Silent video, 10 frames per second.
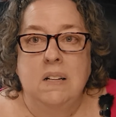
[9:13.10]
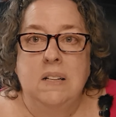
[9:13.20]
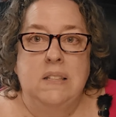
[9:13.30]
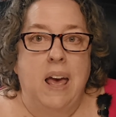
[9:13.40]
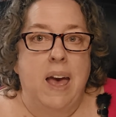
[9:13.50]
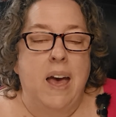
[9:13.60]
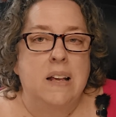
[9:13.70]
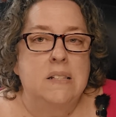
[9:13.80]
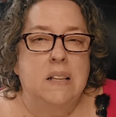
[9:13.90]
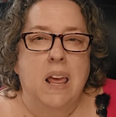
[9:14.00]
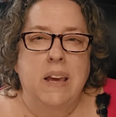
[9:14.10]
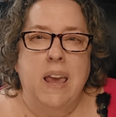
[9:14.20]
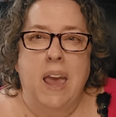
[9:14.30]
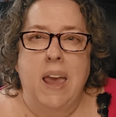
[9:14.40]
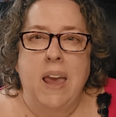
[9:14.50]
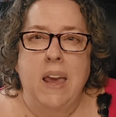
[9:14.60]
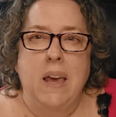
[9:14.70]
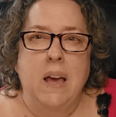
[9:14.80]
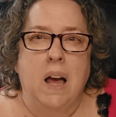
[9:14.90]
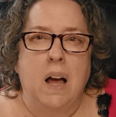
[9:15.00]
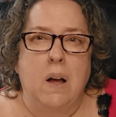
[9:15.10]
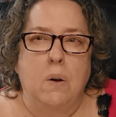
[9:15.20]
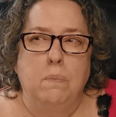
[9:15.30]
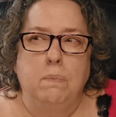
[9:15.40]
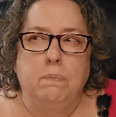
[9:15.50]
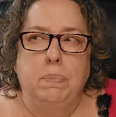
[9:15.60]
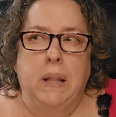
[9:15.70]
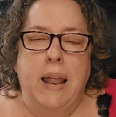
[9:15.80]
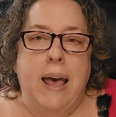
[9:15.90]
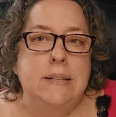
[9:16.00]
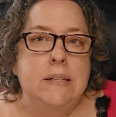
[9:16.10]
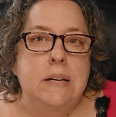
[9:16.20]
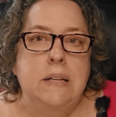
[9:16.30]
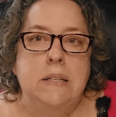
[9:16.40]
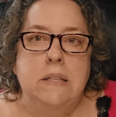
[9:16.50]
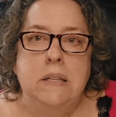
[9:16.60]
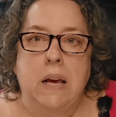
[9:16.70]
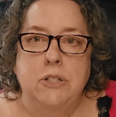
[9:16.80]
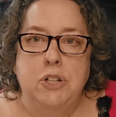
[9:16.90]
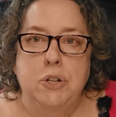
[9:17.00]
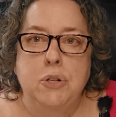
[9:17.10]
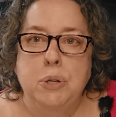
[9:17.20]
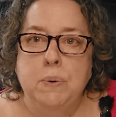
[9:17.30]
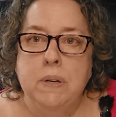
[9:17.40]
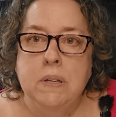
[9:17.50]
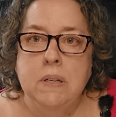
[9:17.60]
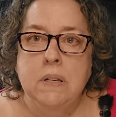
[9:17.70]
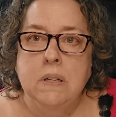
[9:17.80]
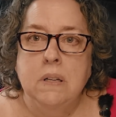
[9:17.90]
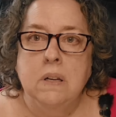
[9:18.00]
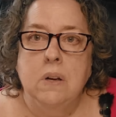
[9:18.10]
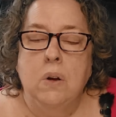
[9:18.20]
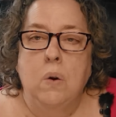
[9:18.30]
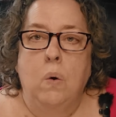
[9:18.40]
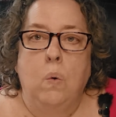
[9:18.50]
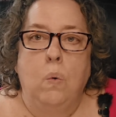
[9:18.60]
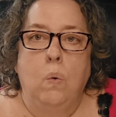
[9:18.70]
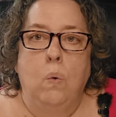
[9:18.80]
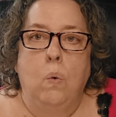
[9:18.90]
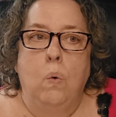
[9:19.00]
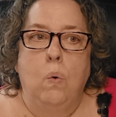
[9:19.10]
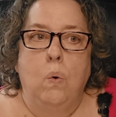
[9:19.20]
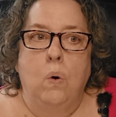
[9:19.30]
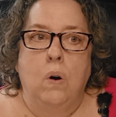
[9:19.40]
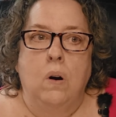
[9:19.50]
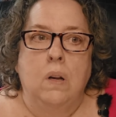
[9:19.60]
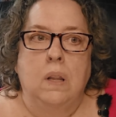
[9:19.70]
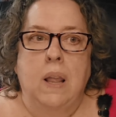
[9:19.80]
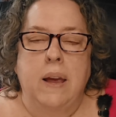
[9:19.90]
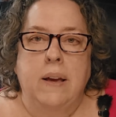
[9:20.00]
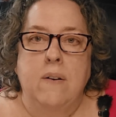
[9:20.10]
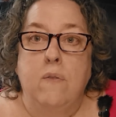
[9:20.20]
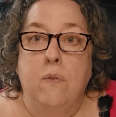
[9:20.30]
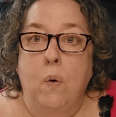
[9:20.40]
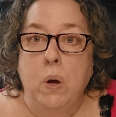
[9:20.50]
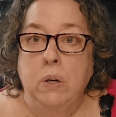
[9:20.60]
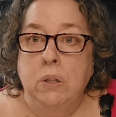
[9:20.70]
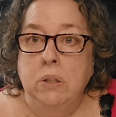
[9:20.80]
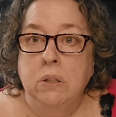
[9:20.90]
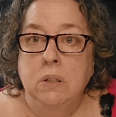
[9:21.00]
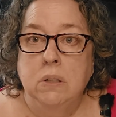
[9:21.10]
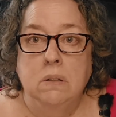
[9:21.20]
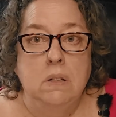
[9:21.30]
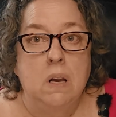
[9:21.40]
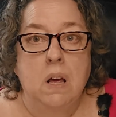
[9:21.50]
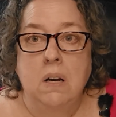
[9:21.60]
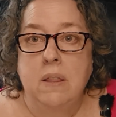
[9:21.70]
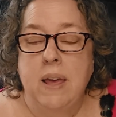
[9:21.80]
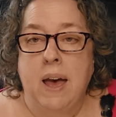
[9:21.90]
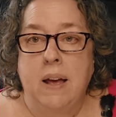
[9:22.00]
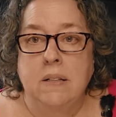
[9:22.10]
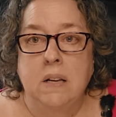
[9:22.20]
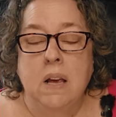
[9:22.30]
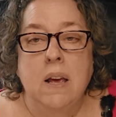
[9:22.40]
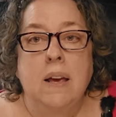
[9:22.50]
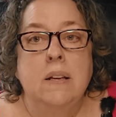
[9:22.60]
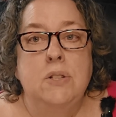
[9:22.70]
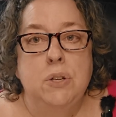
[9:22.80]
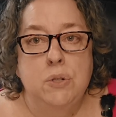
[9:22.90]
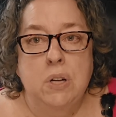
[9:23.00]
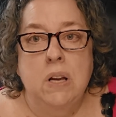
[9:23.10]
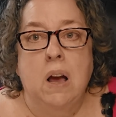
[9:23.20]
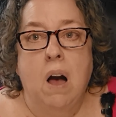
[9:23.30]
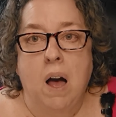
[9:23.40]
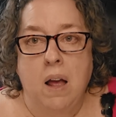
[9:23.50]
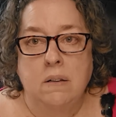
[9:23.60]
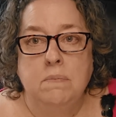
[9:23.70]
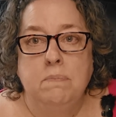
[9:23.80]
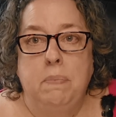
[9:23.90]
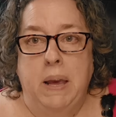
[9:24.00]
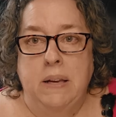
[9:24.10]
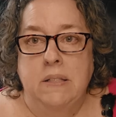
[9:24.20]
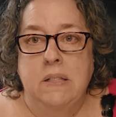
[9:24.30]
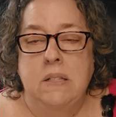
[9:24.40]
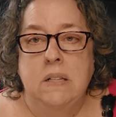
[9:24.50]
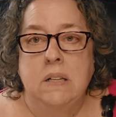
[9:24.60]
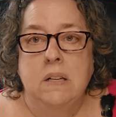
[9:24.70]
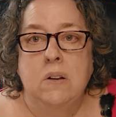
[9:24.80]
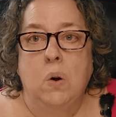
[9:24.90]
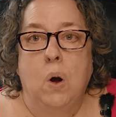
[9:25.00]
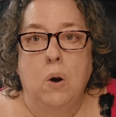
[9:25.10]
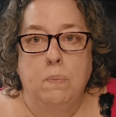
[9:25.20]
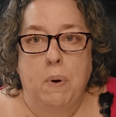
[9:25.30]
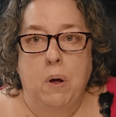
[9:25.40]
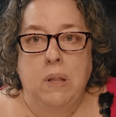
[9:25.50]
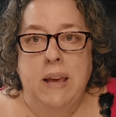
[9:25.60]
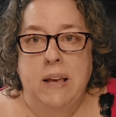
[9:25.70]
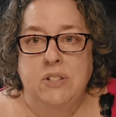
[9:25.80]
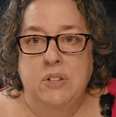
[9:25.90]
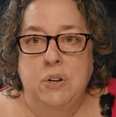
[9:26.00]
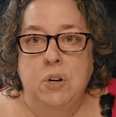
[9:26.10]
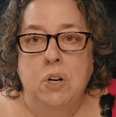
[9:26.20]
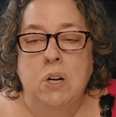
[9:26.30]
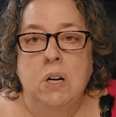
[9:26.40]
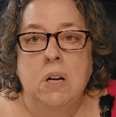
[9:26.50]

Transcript: that has like a plastic texture to it, or like a foil. None of that. It's usually cotton based or polyester,